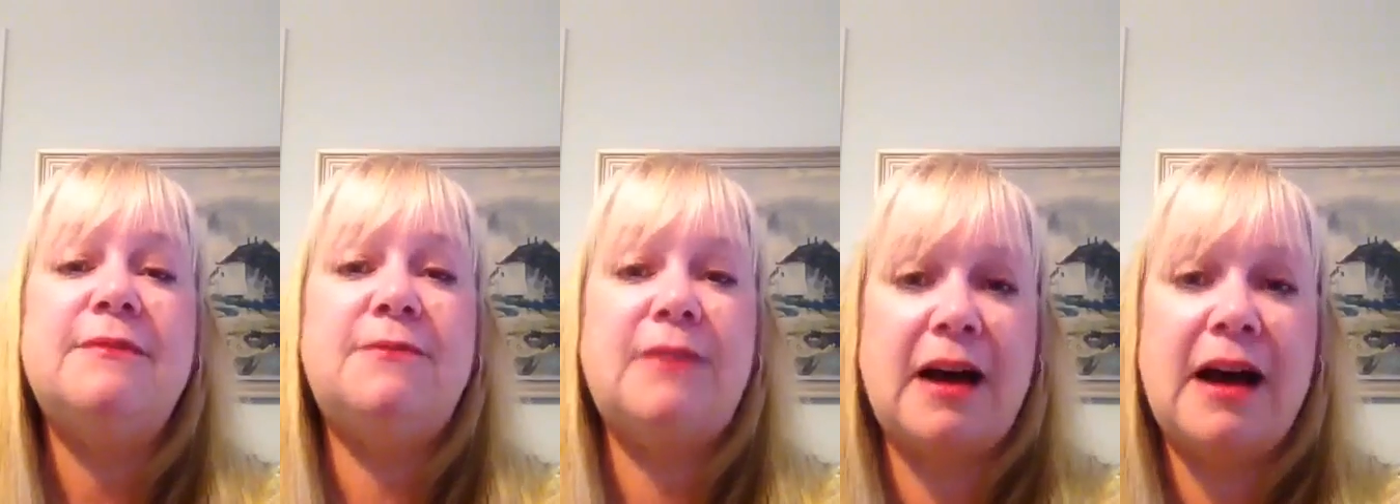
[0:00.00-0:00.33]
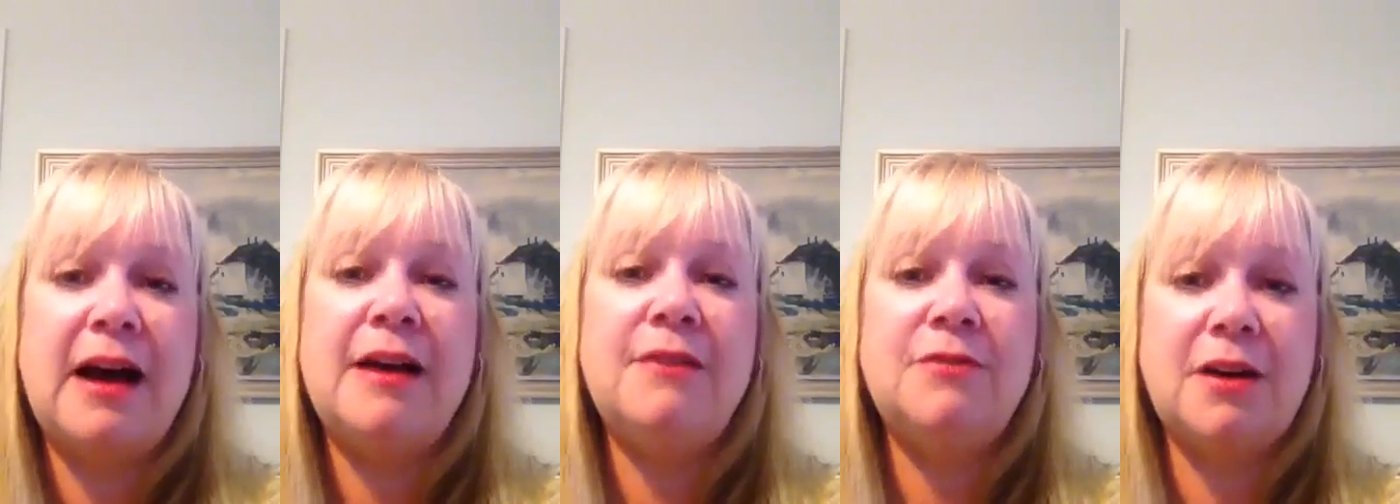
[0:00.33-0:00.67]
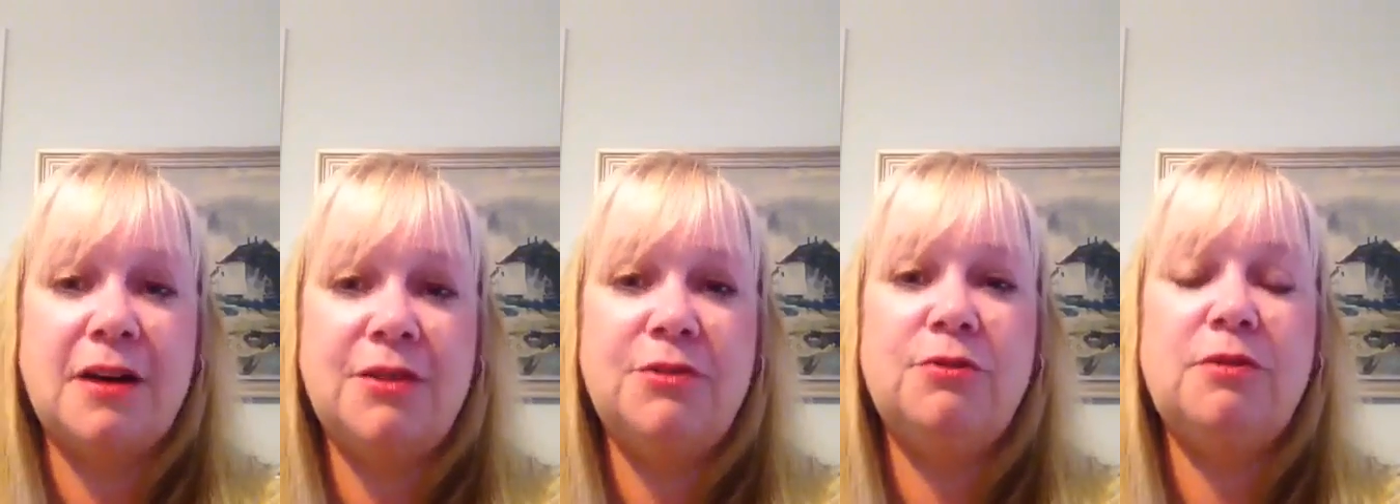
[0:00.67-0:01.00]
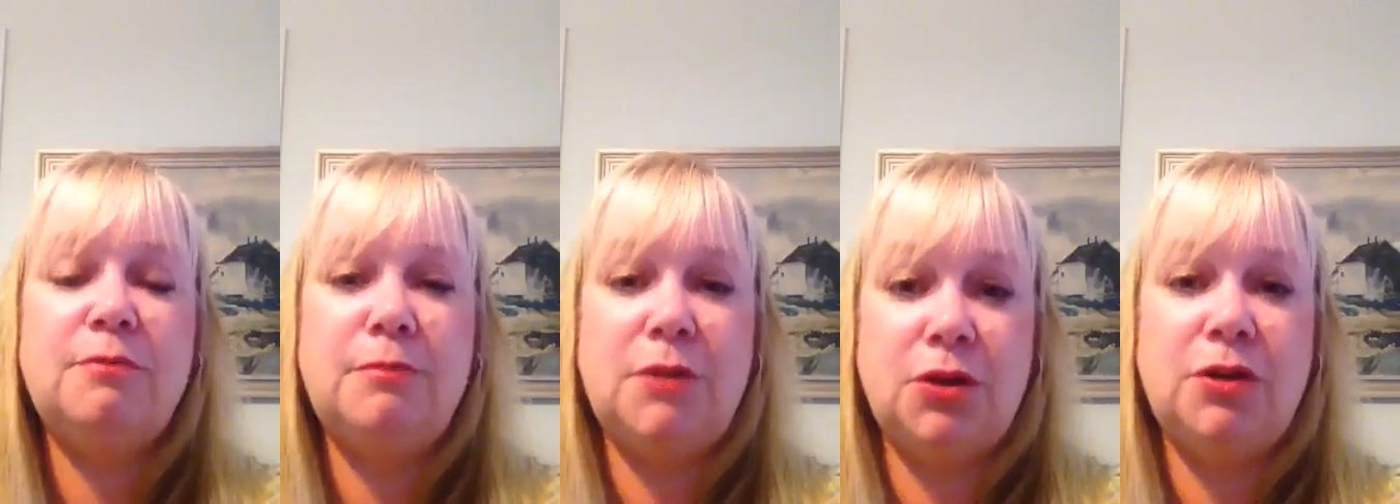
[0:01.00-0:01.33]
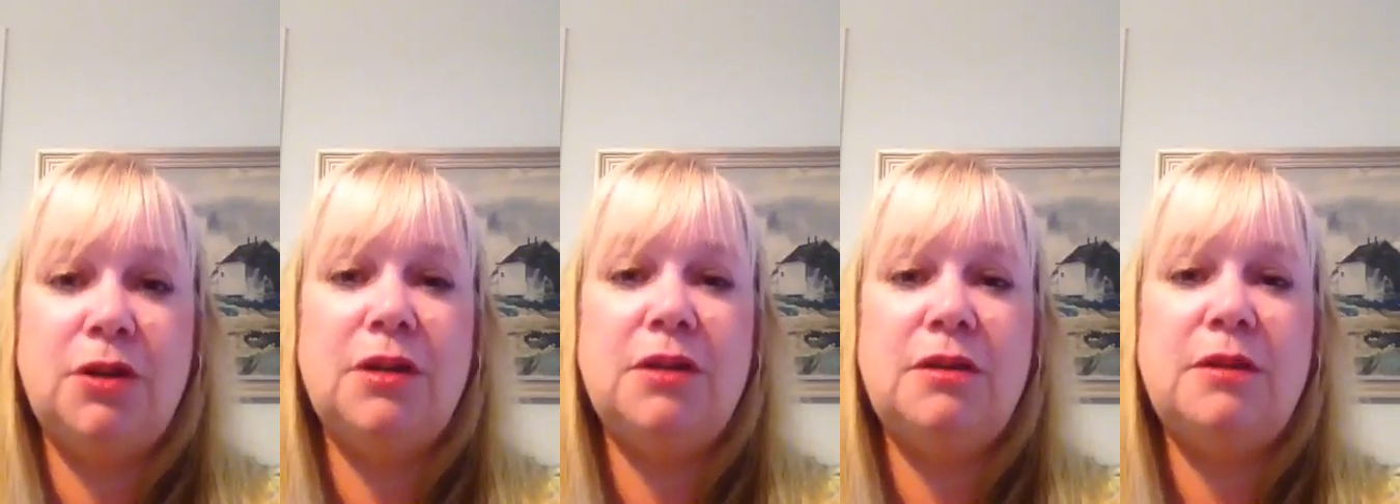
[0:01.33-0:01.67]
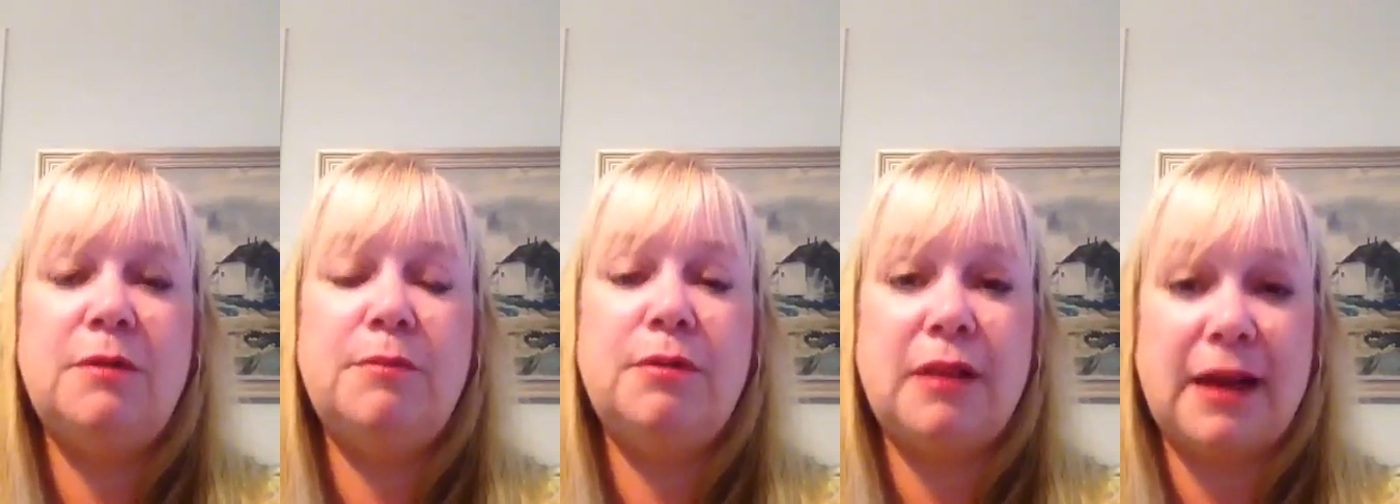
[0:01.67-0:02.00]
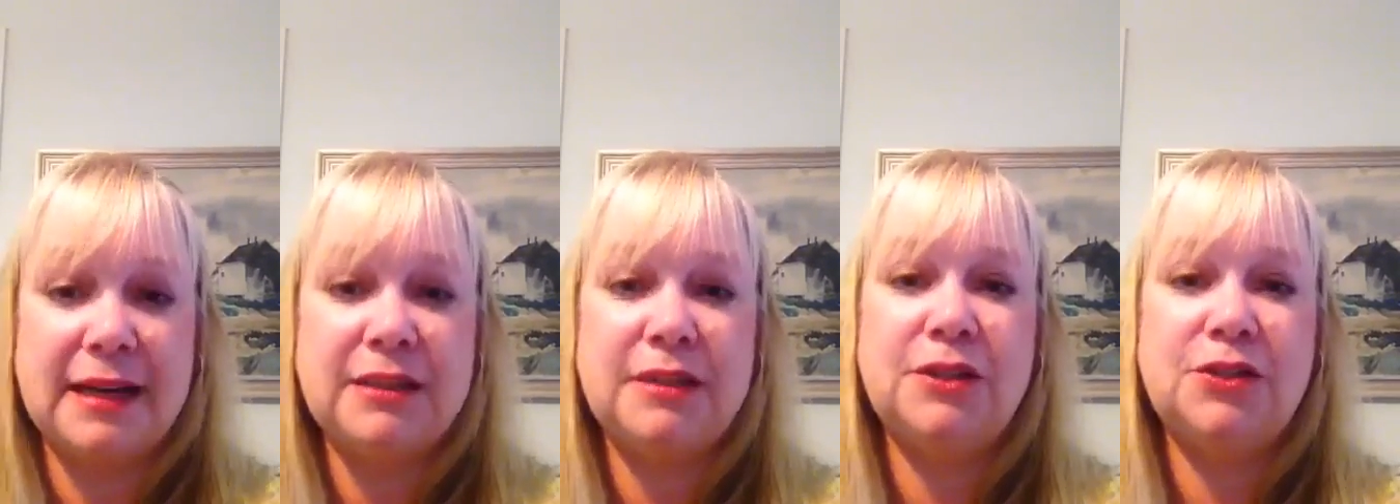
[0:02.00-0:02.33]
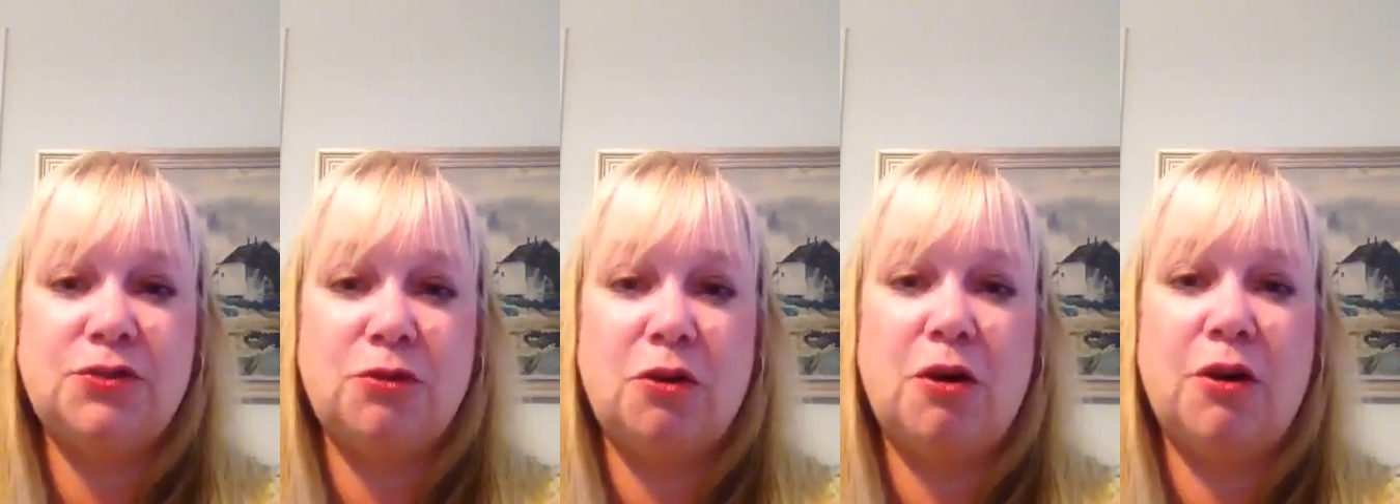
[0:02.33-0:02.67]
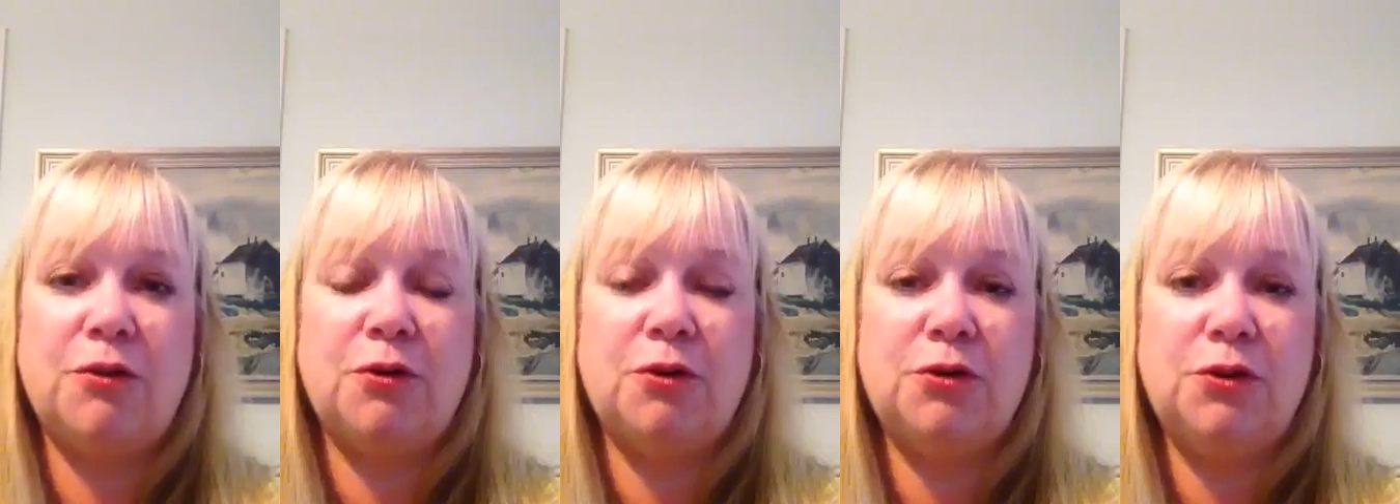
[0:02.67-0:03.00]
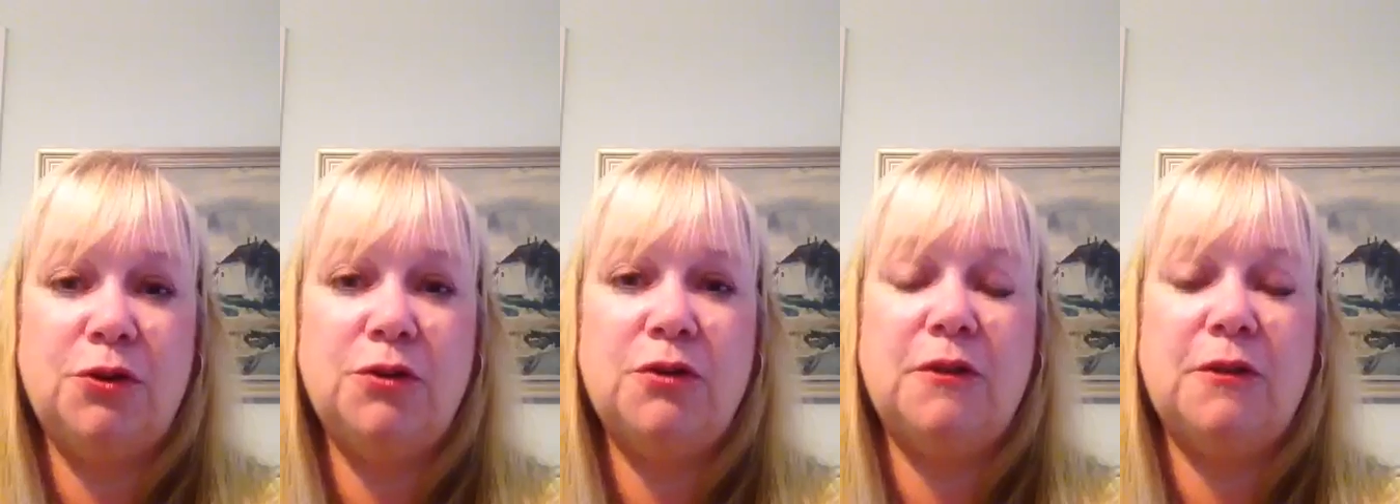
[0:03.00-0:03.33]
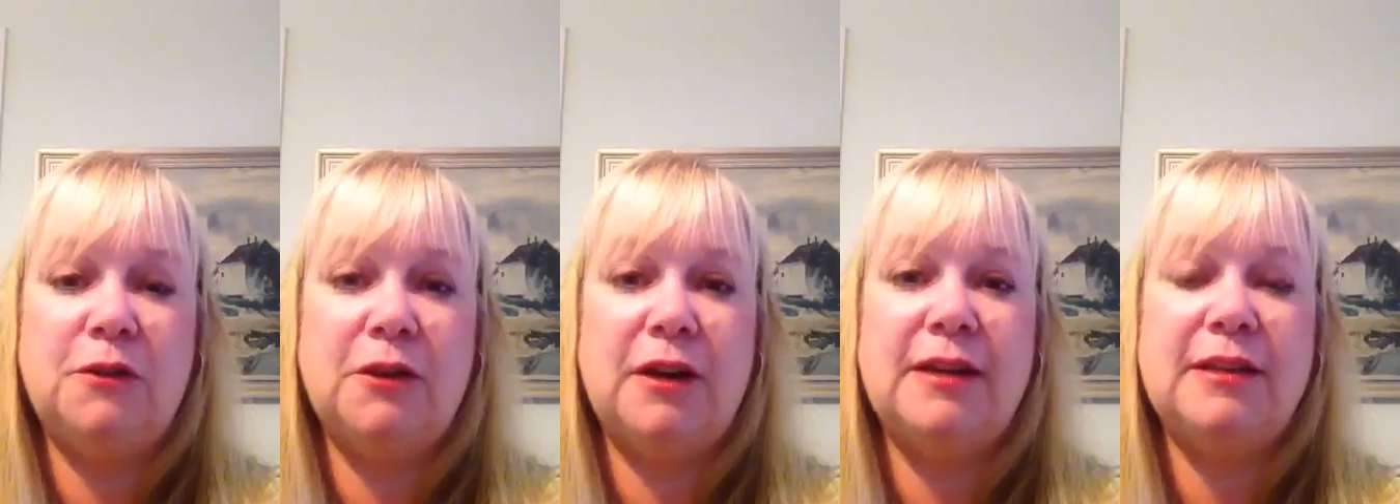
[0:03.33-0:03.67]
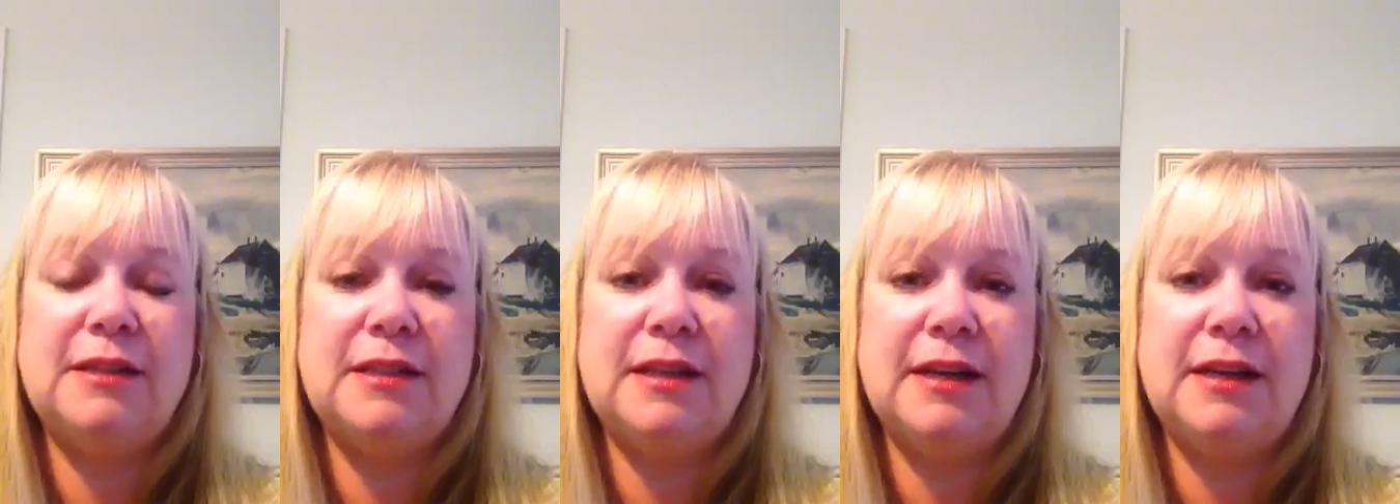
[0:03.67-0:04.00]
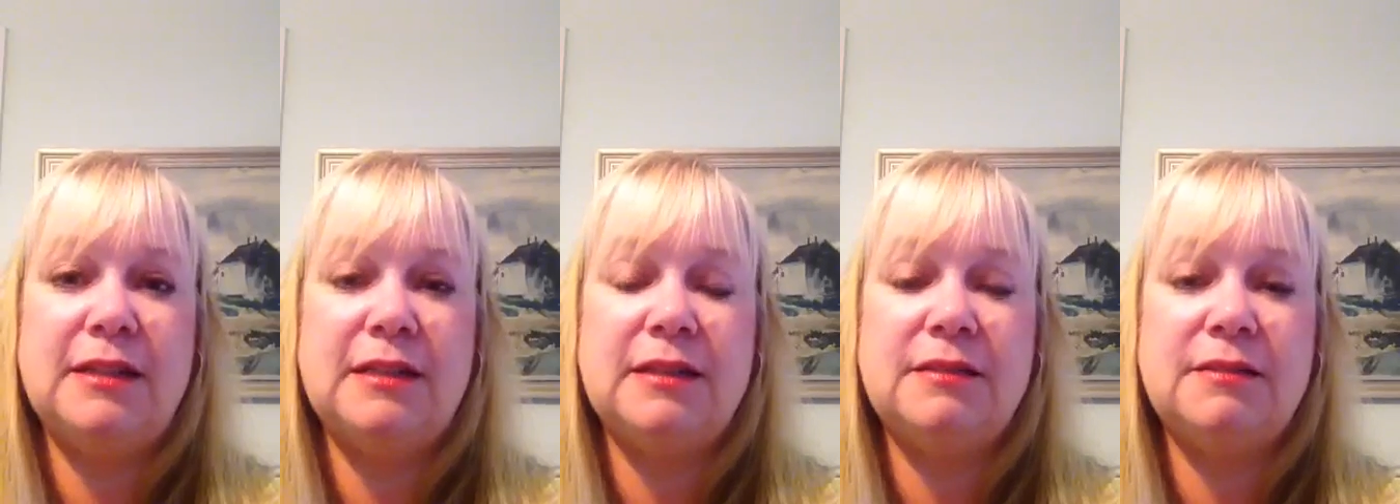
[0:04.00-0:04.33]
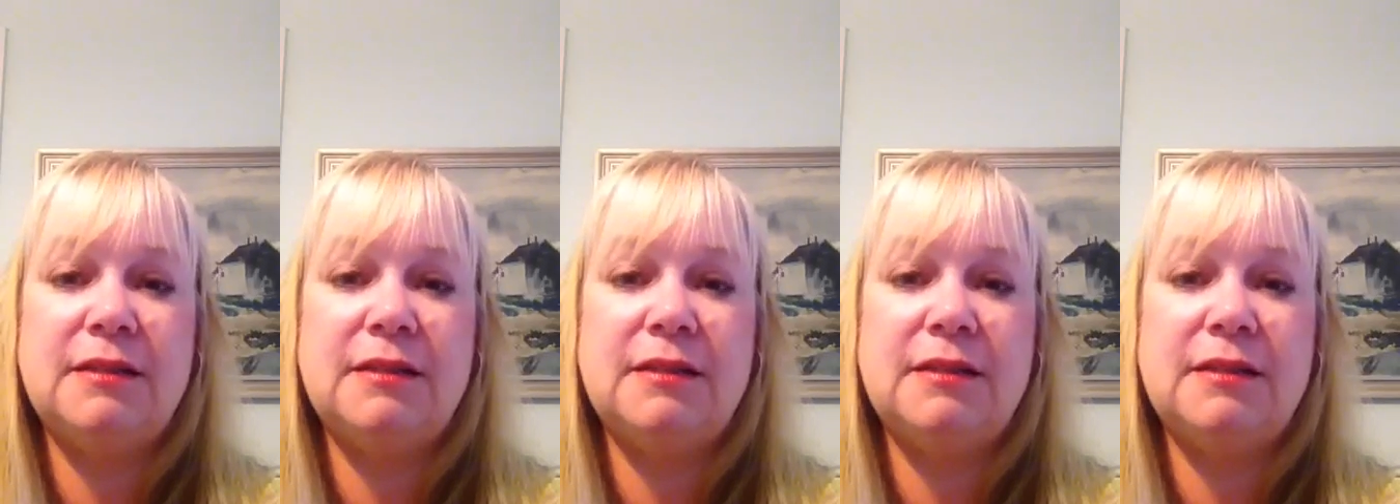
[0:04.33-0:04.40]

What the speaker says: 500 million plastic straws are used in the United States